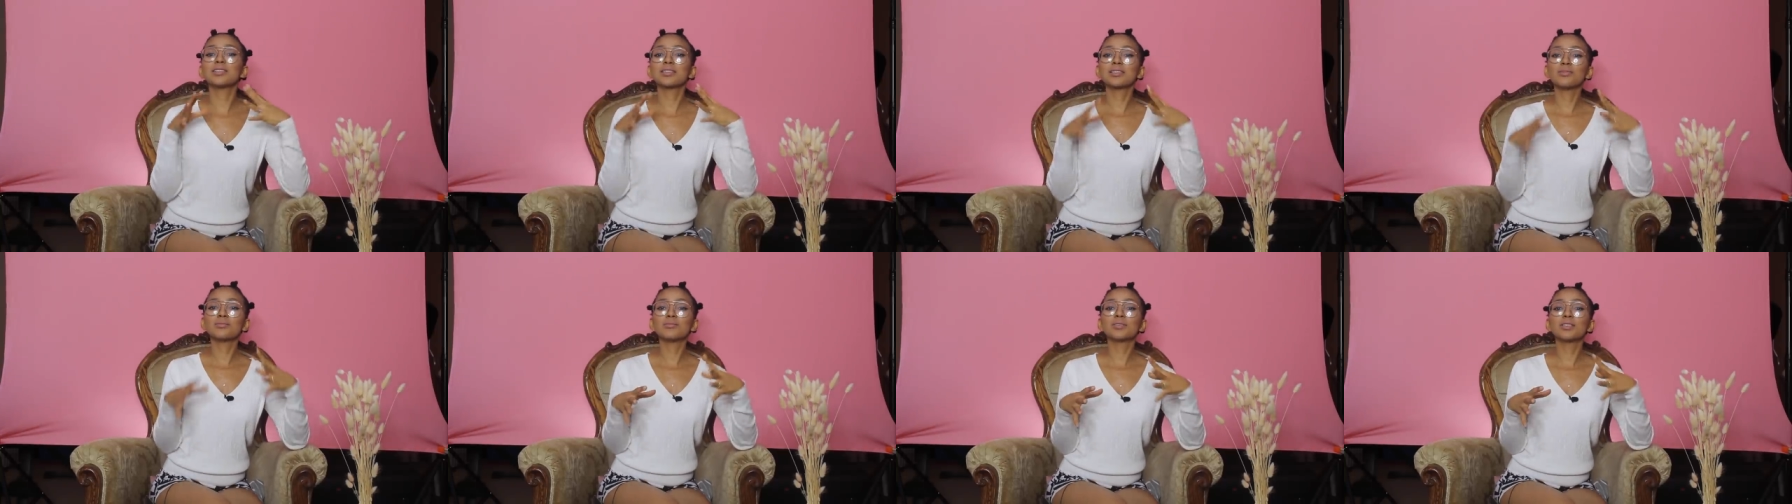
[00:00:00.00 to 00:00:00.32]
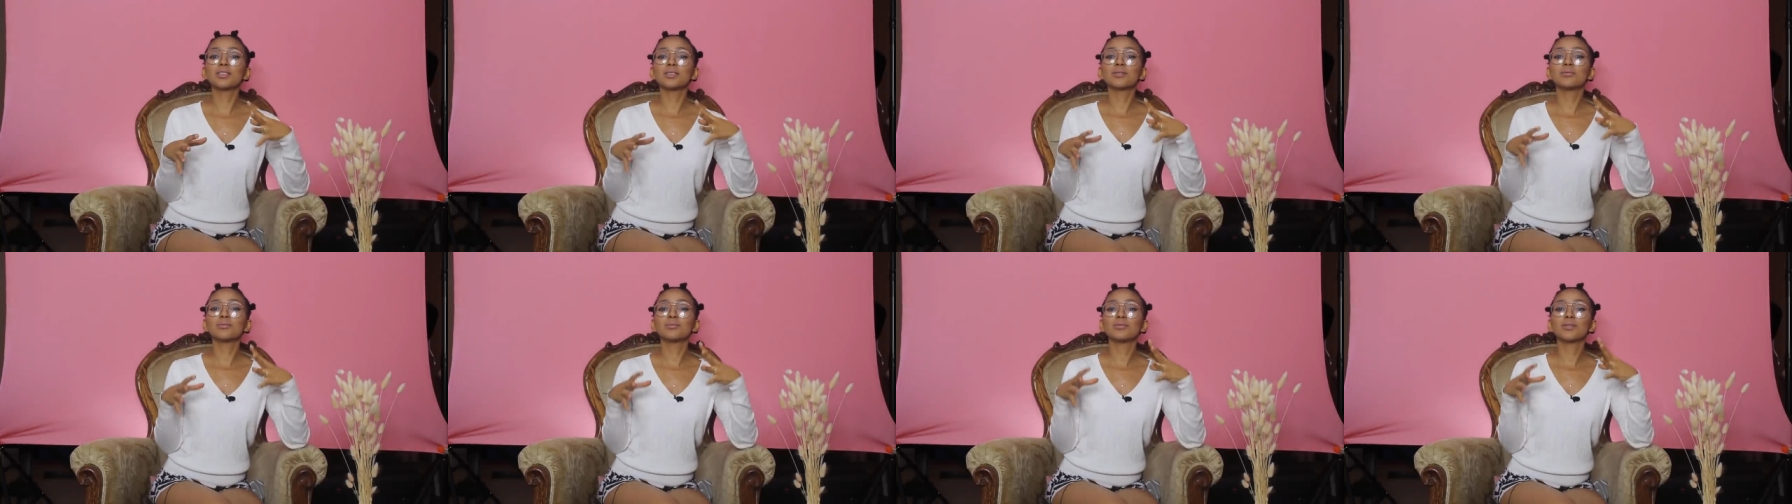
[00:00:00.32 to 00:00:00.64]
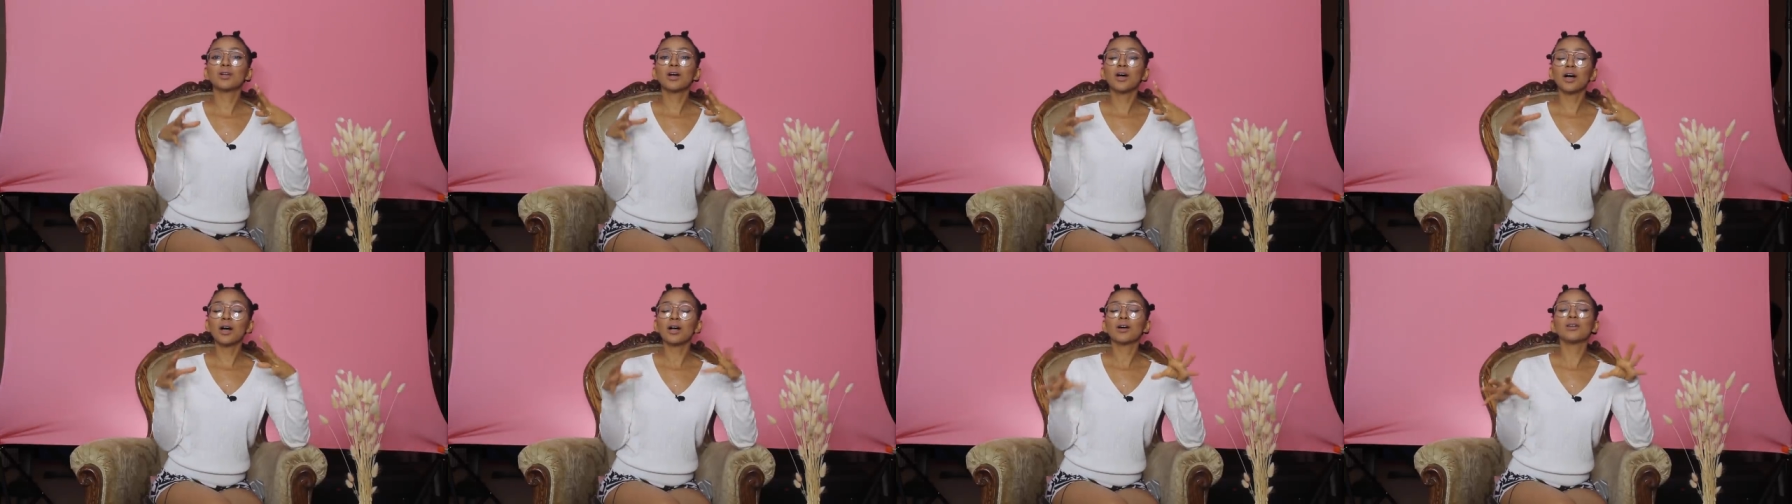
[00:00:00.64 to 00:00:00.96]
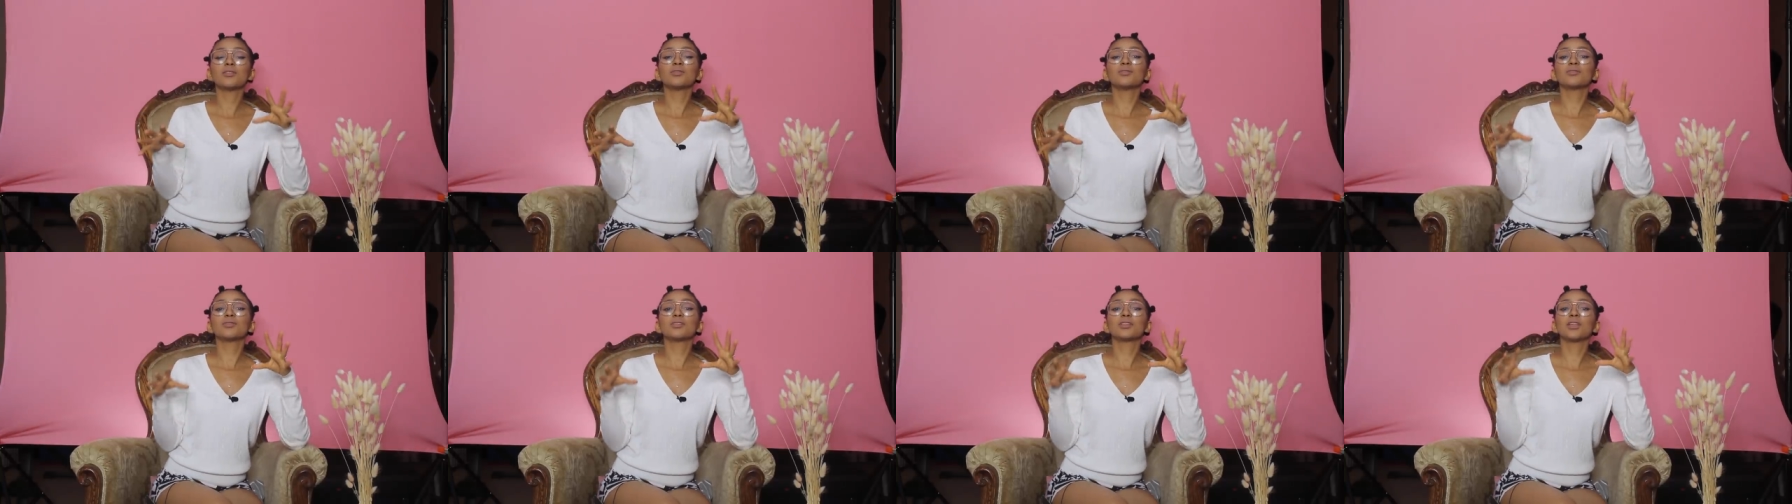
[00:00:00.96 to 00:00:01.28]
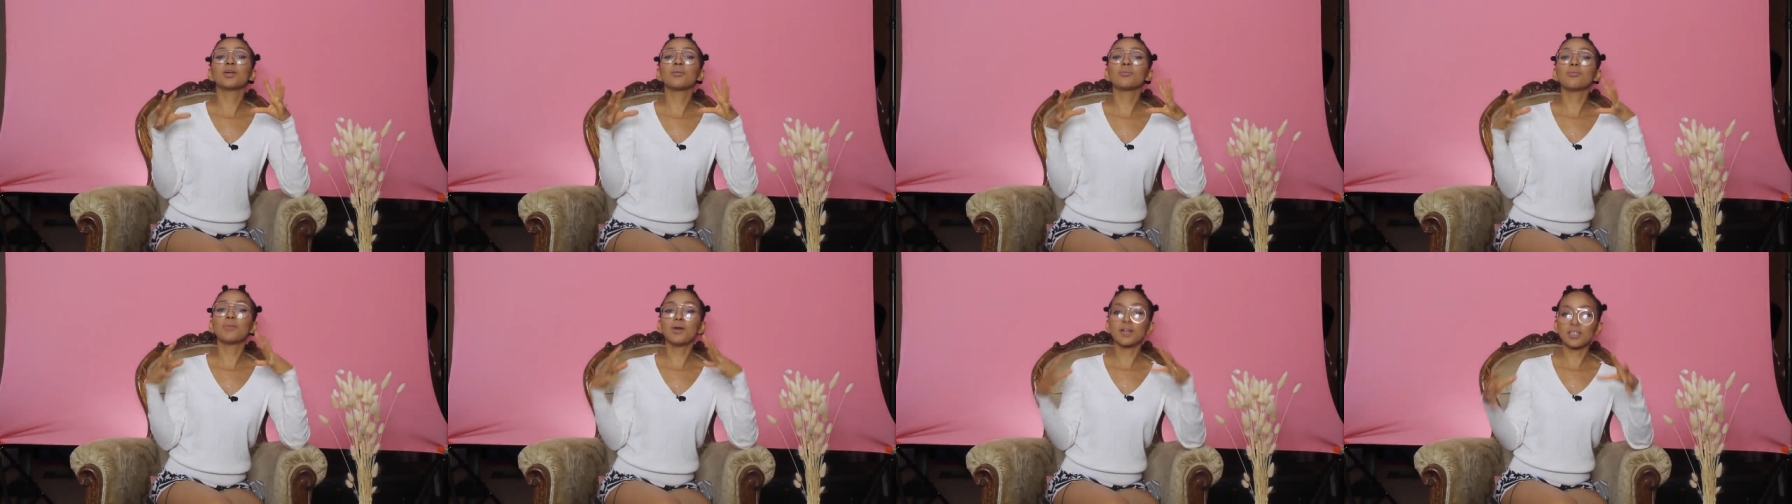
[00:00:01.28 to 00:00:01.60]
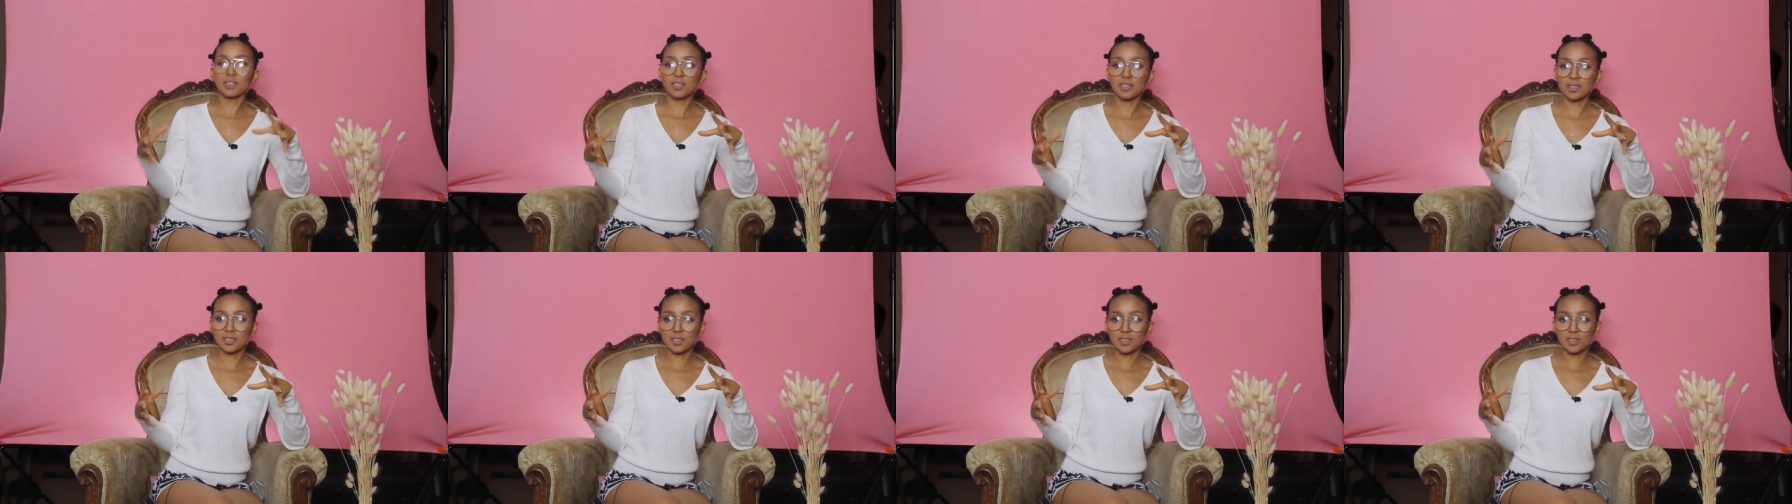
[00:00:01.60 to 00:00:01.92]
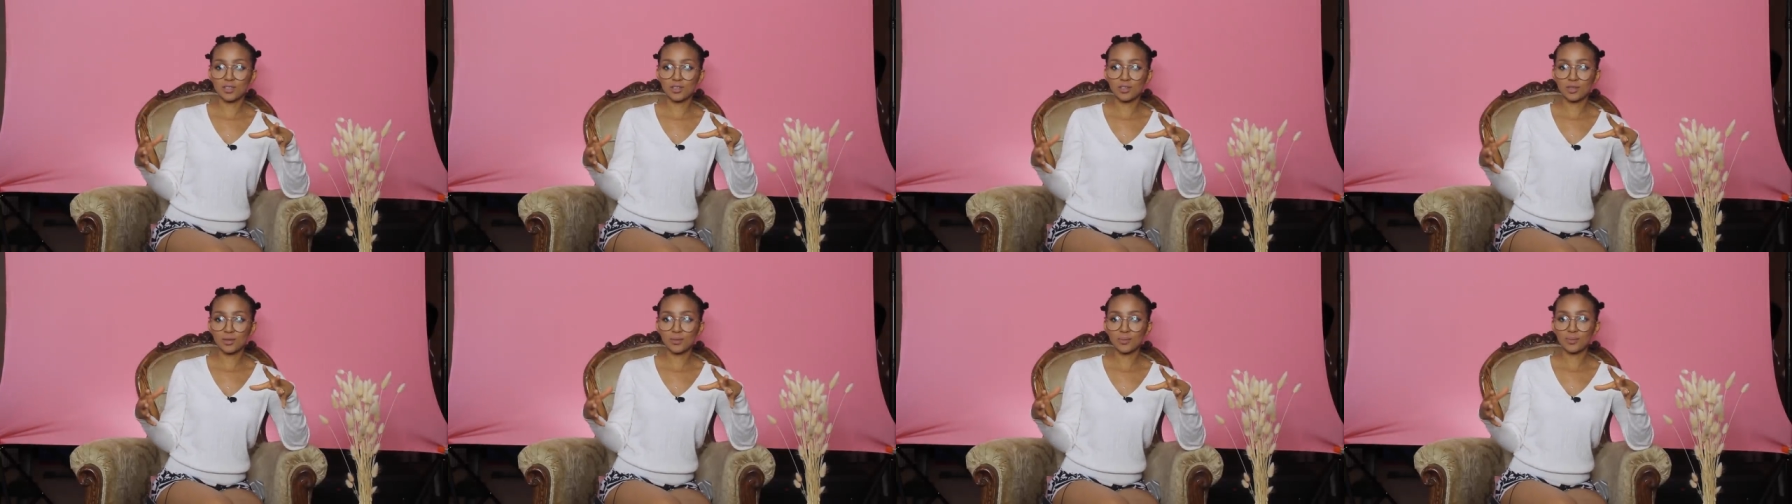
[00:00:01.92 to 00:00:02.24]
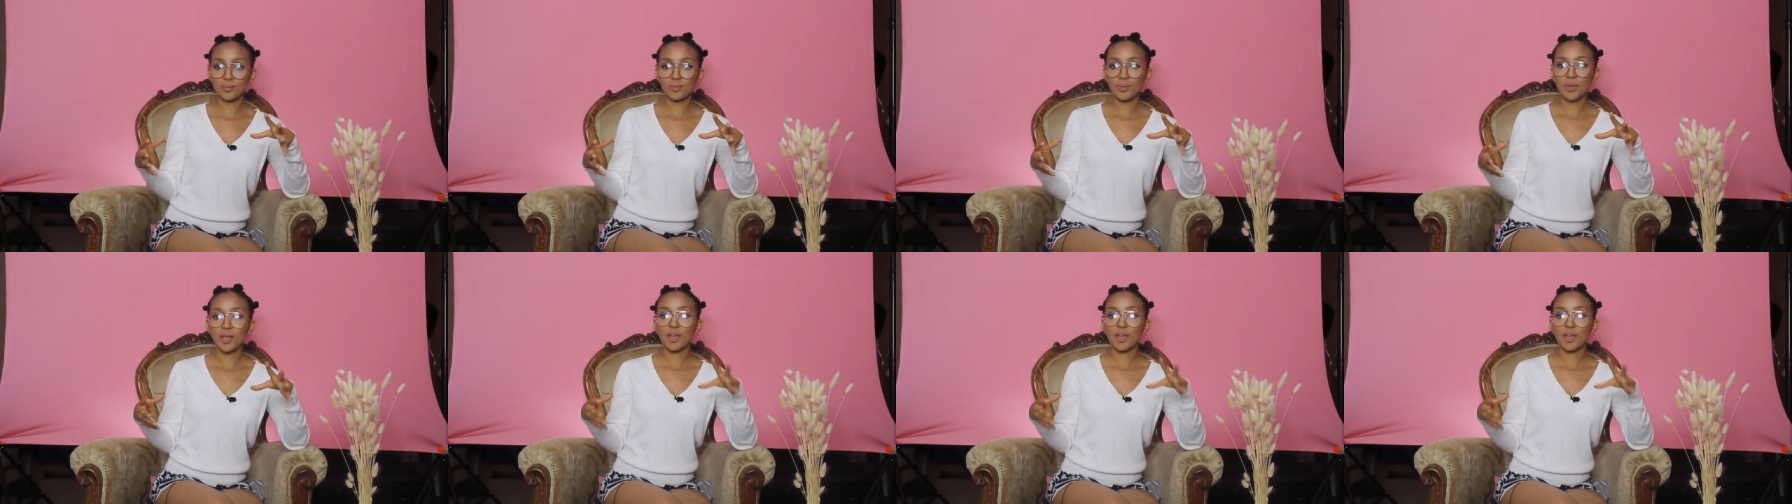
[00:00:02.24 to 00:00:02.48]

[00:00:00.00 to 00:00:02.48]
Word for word: symptom of the imposter syndrome.